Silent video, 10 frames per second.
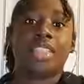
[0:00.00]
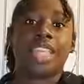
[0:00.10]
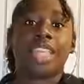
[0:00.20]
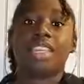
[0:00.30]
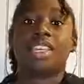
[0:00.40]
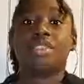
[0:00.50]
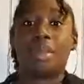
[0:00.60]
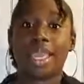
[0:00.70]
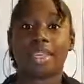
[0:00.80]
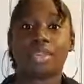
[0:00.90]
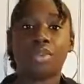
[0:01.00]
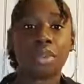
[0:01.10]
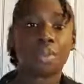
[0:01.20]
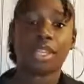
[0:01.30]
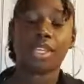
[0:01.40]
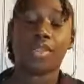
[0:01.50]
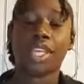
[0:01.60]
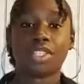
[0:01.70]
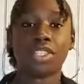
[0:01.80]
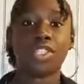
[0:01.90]
They can either make you or break you.
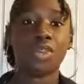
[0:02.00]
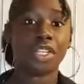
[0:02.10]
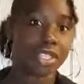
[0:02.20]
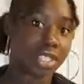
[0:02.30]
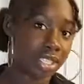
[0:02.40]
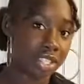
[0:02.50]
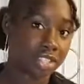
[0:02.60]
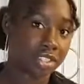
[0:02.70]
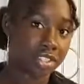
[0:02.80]
That's your decision.